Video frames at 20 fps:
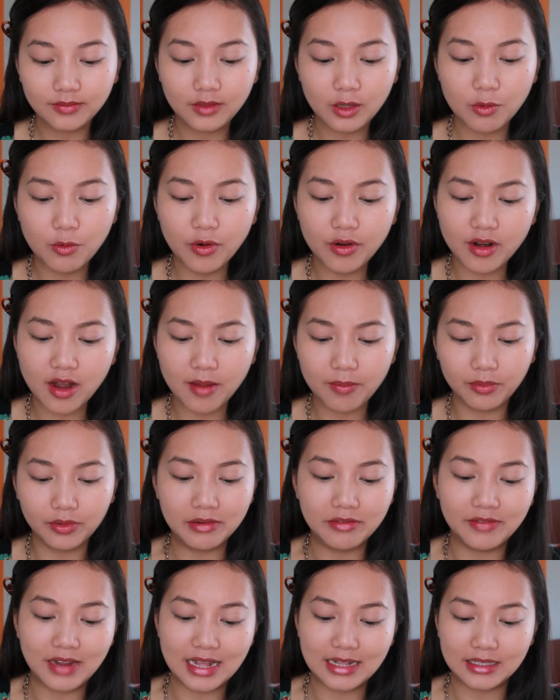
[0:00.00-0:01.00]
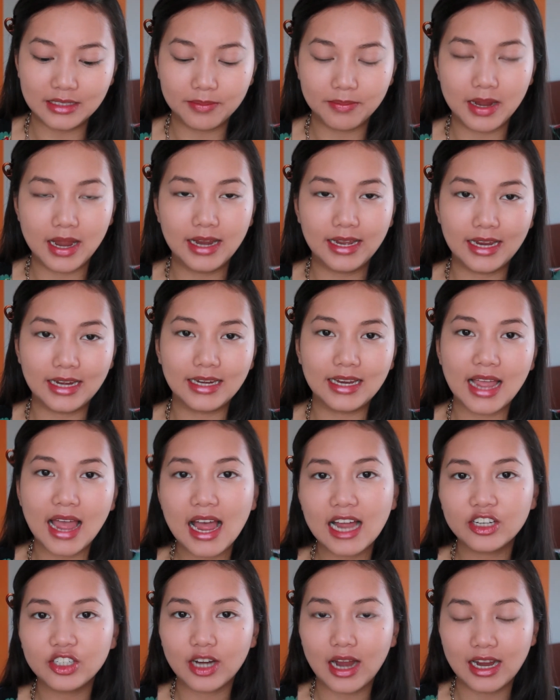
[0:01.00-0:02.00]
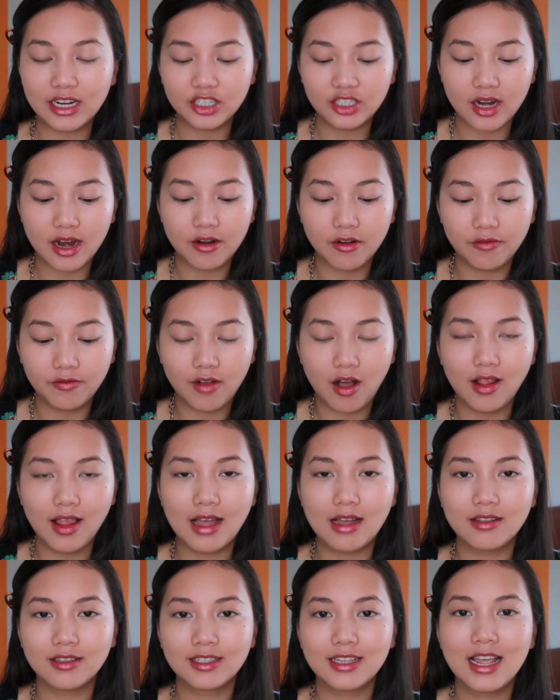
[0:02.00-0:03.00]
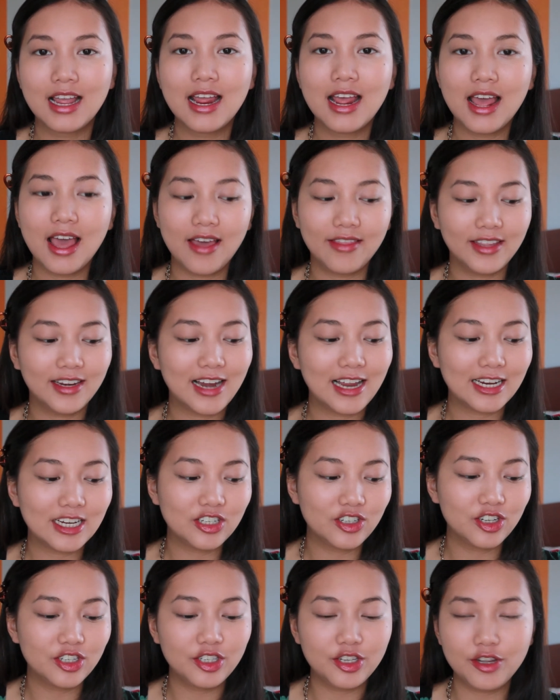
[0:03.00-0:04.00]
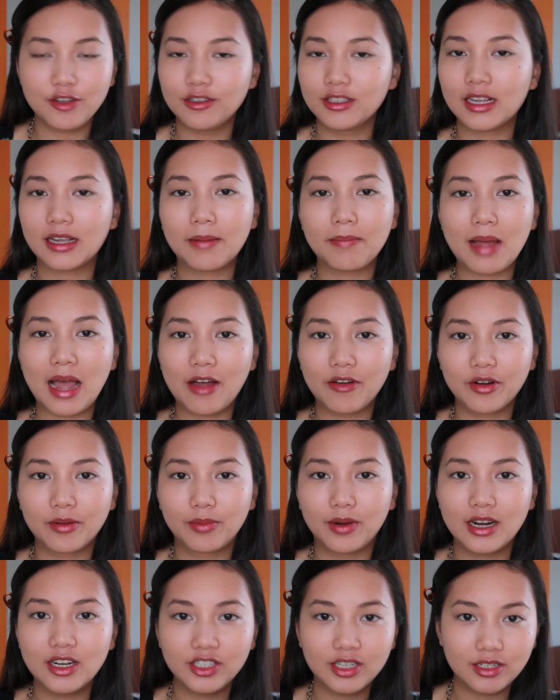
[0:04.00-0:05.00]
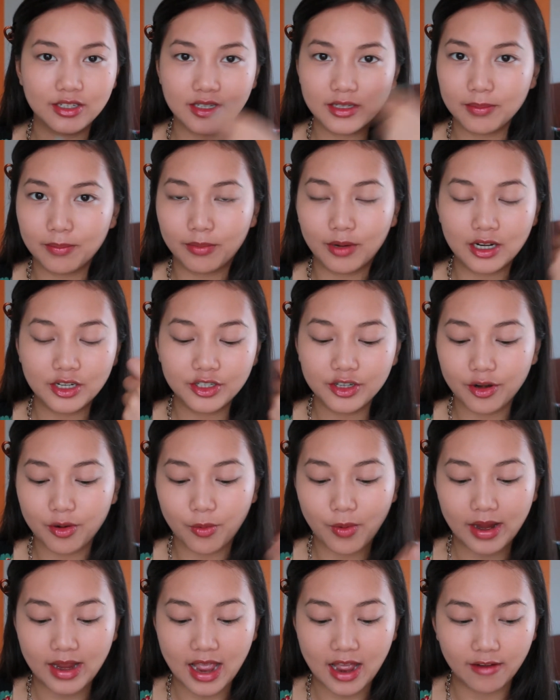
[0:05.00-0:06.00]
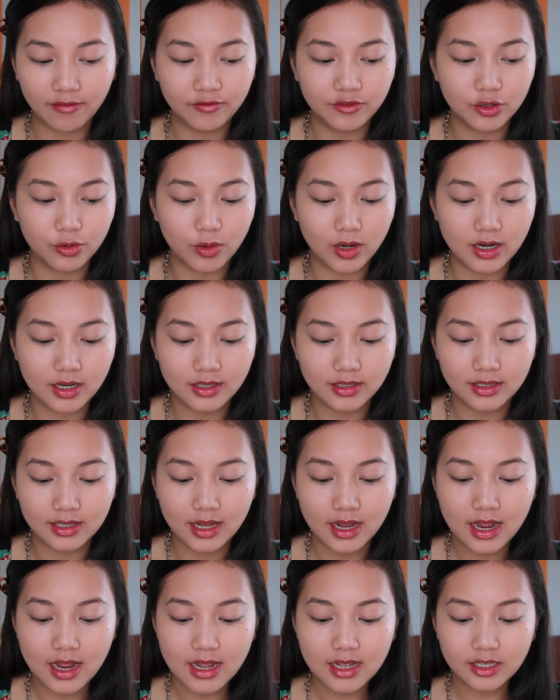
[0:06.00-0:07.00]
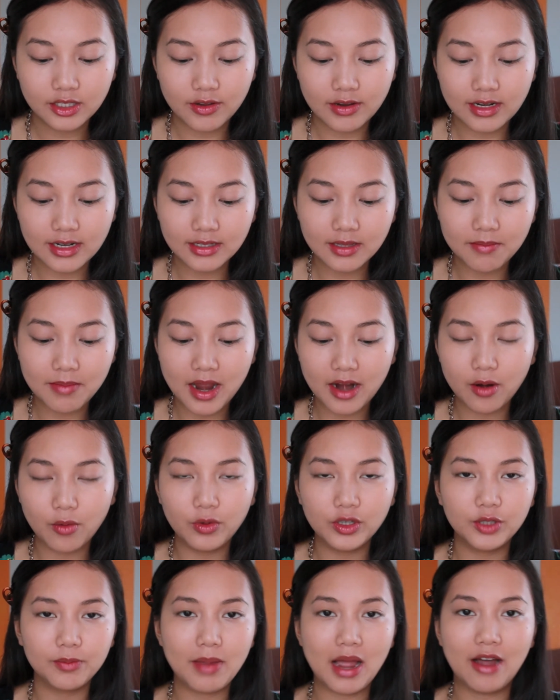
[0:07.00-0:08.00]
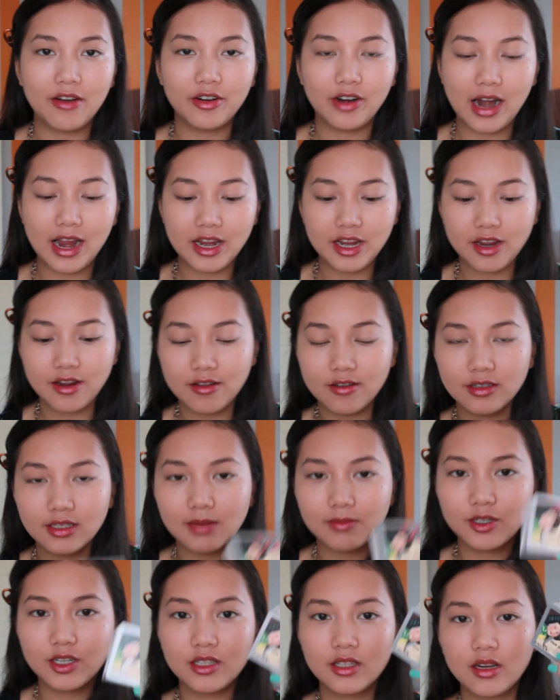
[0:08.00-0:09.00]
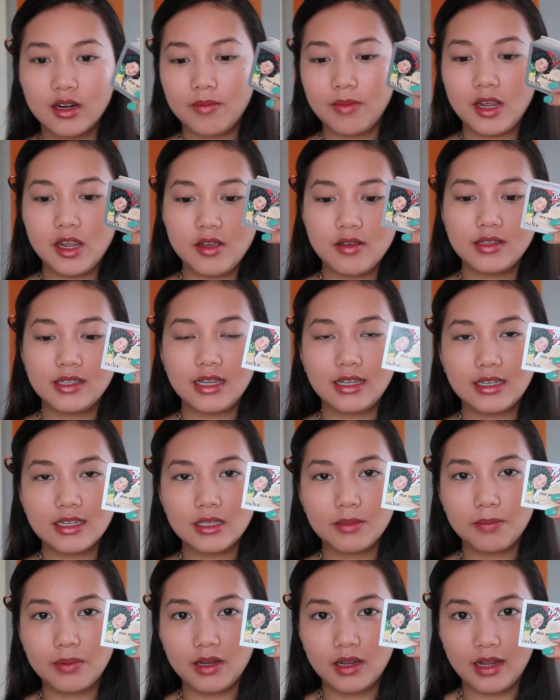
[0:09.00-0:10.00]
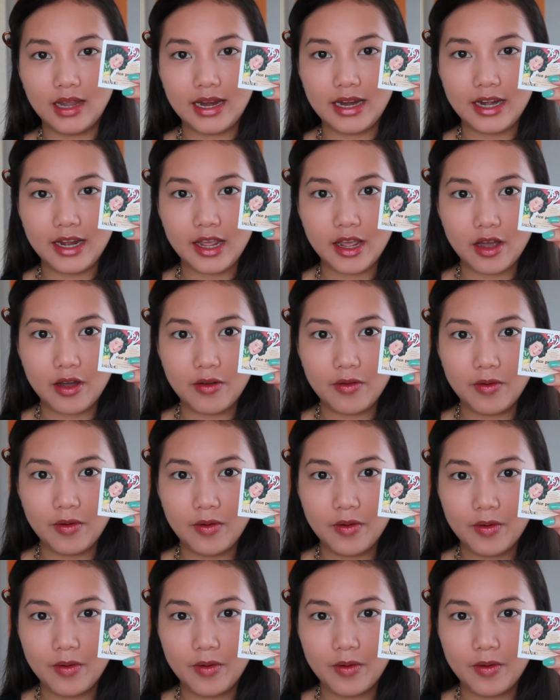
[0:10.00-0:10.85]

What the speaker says: Well, not prevents, but it can catch eyeshadow fallouts, and then I can just use like a powder brush and just brush it away afterwards. So it doesn't matter which powder I use. I'm just going to be using this Palladio